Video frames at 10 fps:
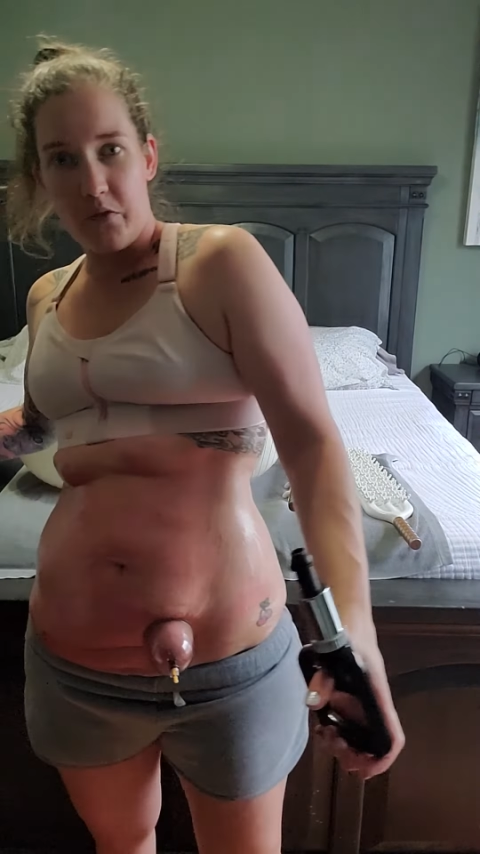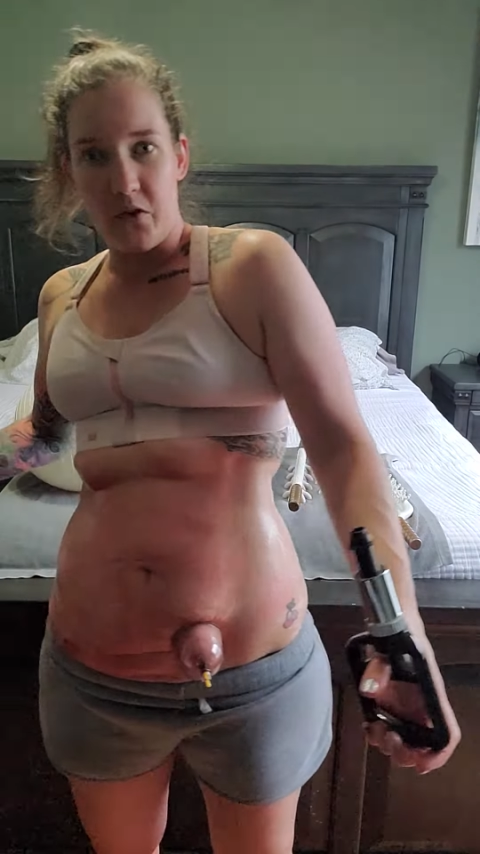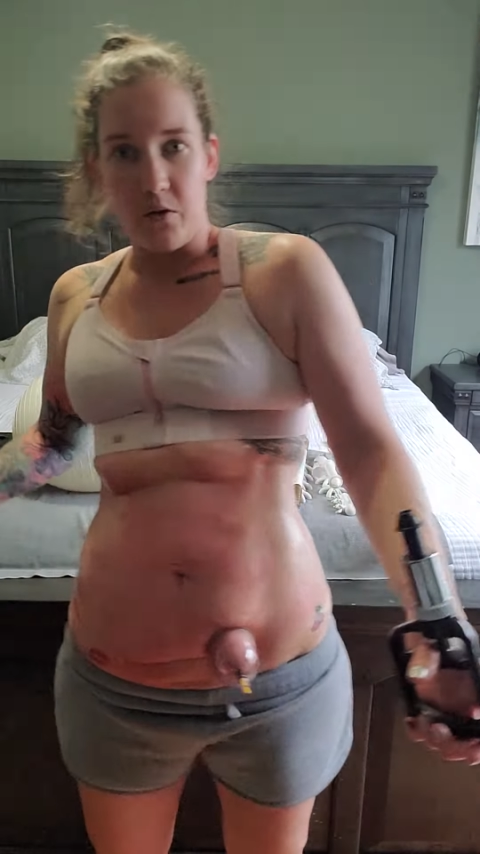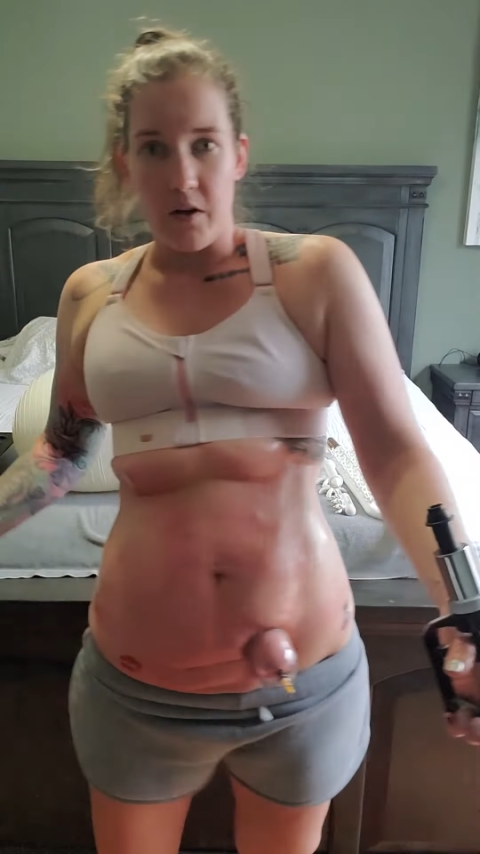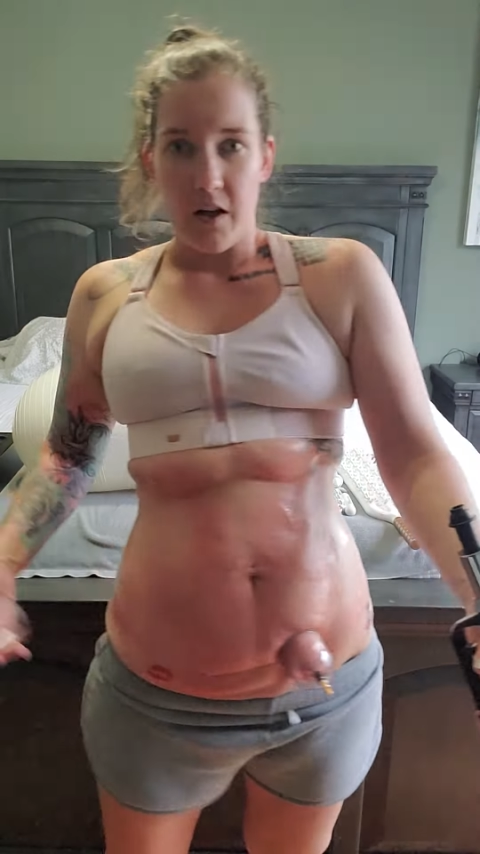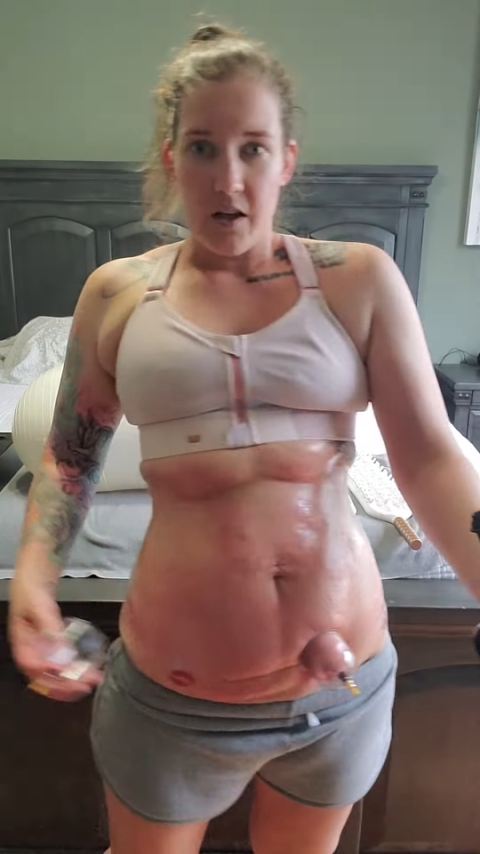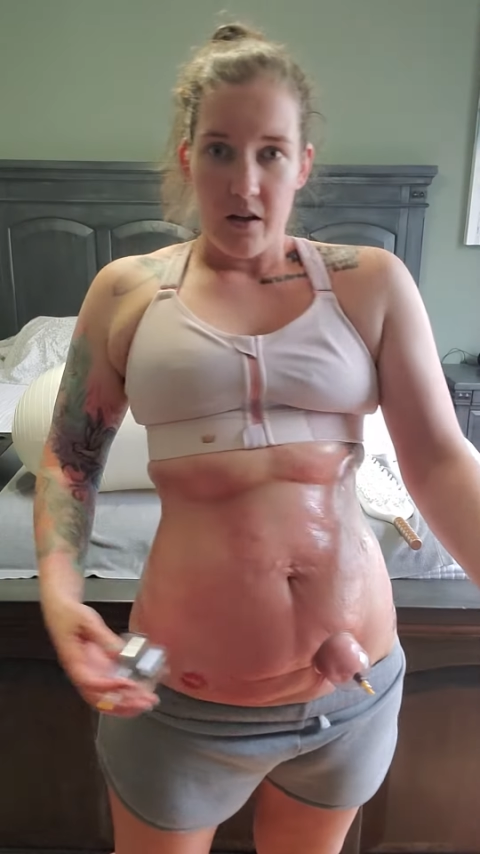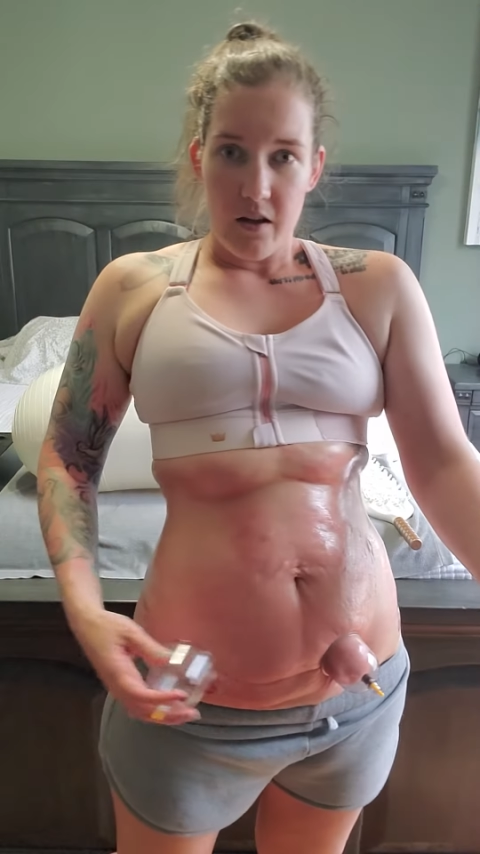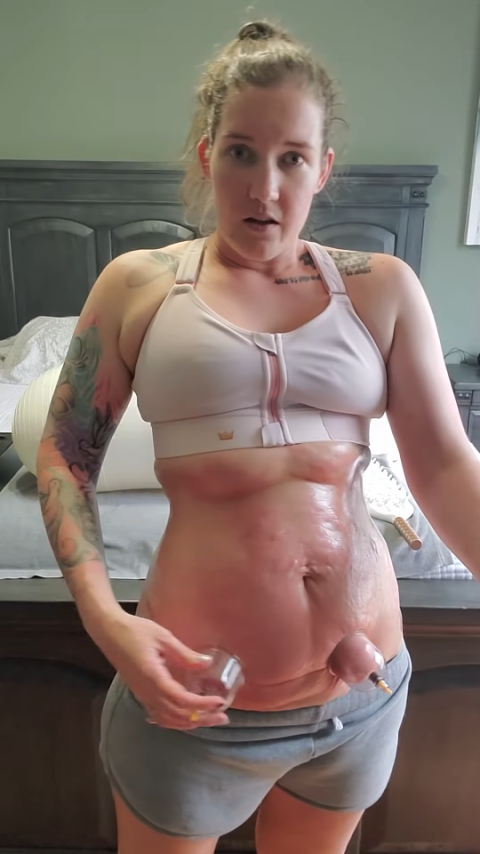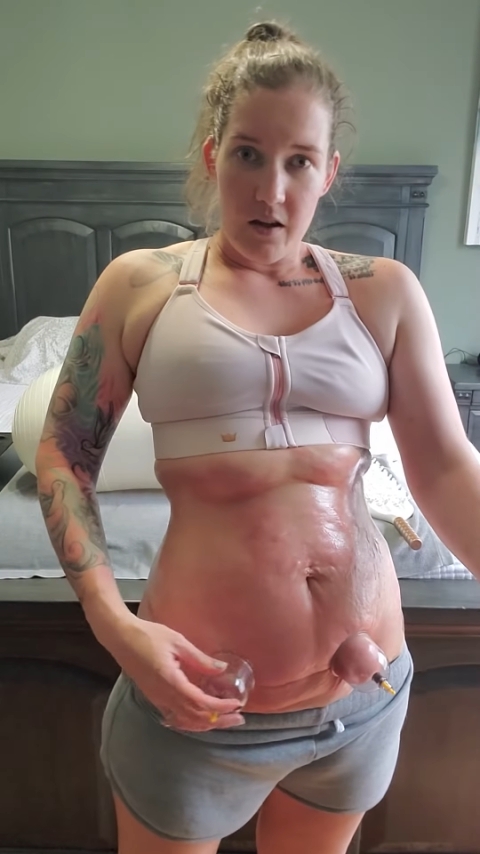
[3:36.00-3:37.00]
you can get
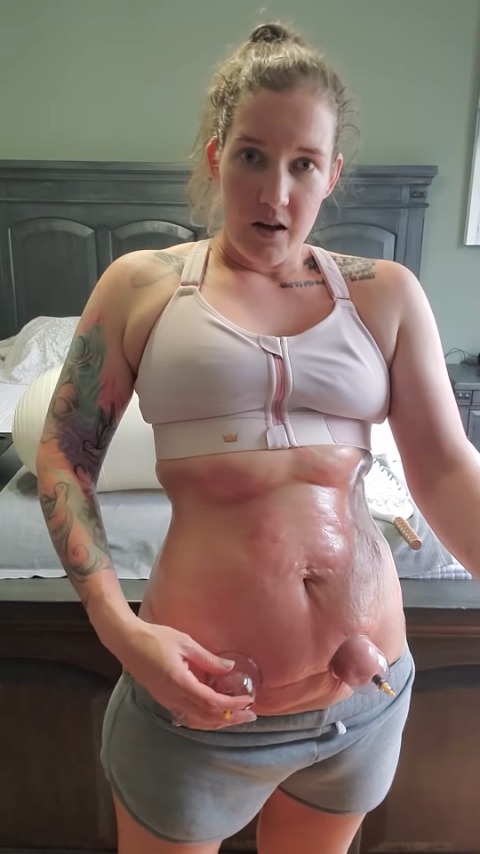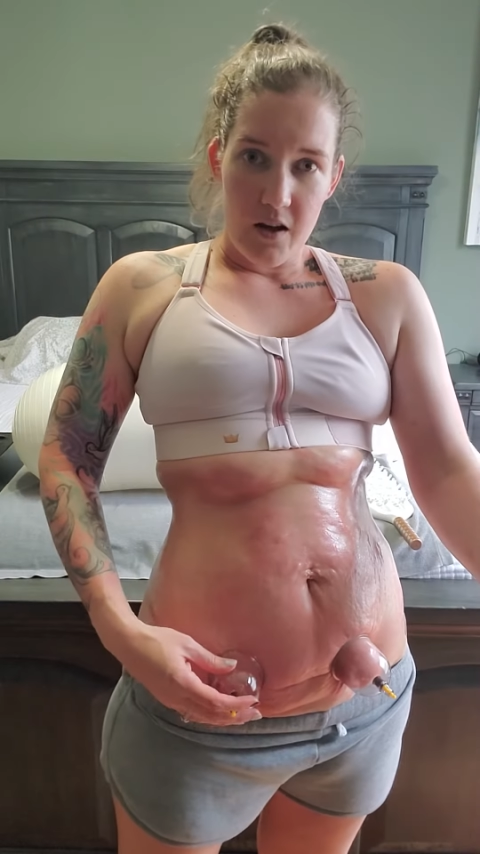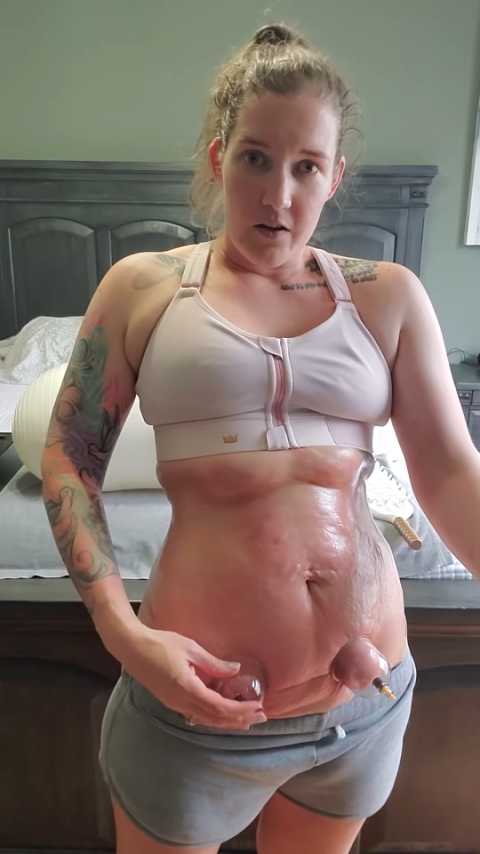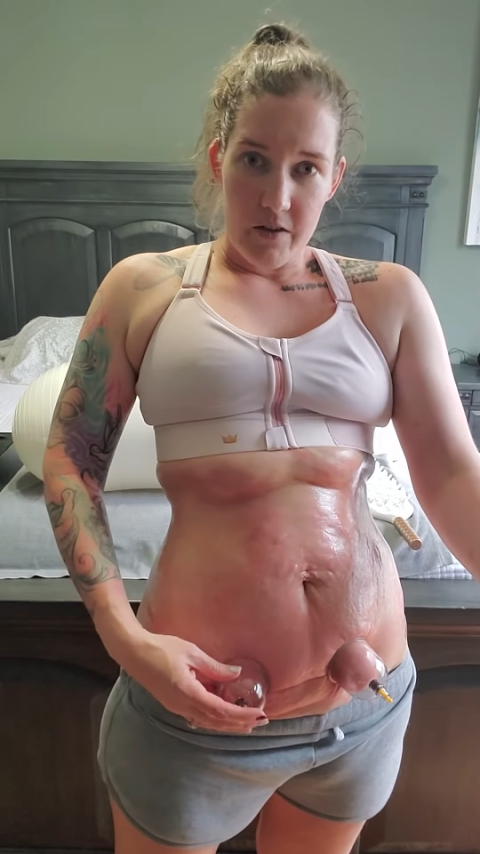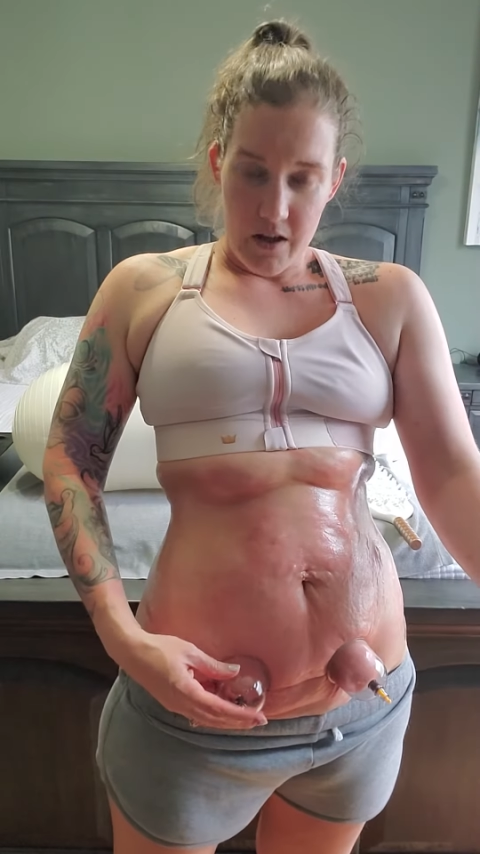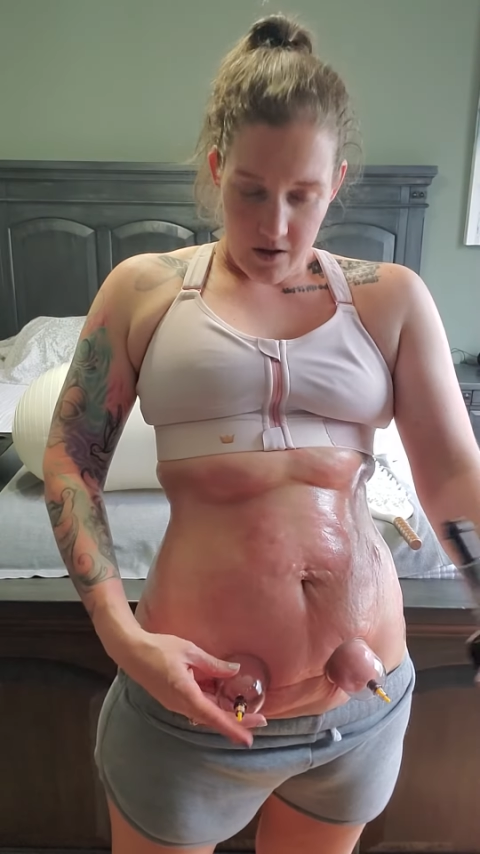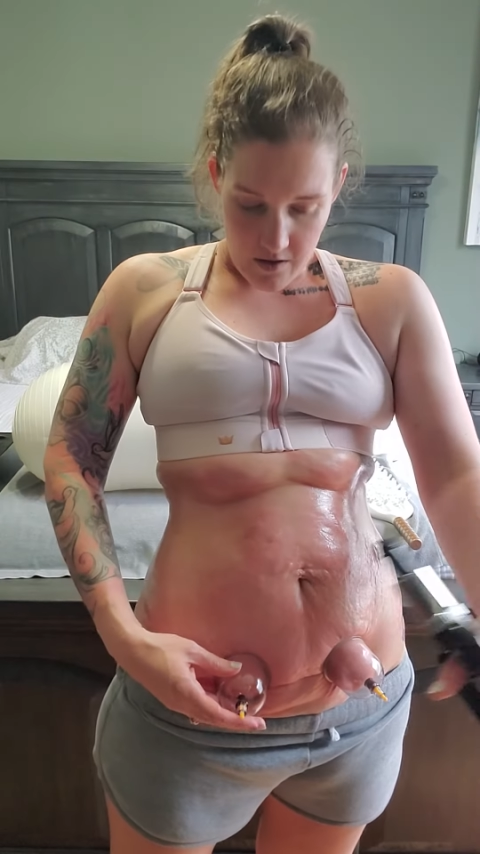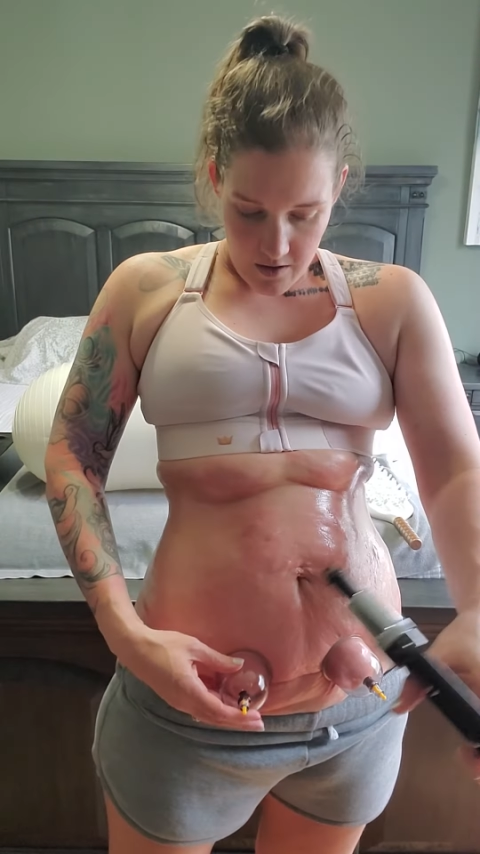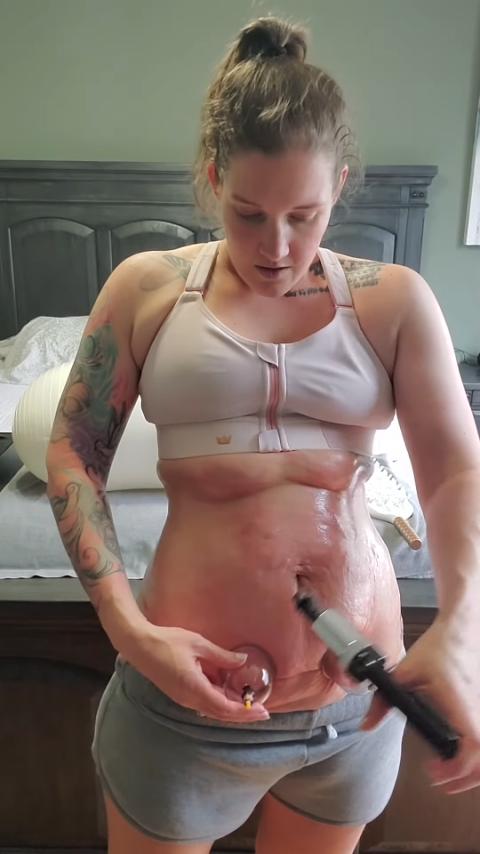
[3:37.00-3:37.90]
out of it,